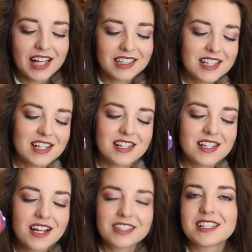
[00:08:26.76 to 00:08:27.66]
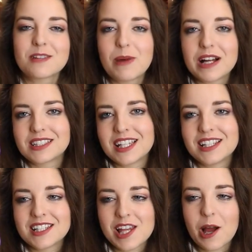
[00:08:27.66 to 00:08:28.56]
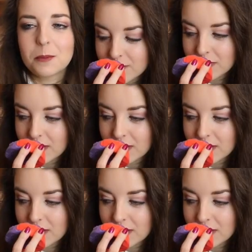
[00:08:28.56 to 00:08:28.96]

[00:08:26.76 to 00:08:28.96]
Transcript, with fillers: and it says snug as a bug in the tub.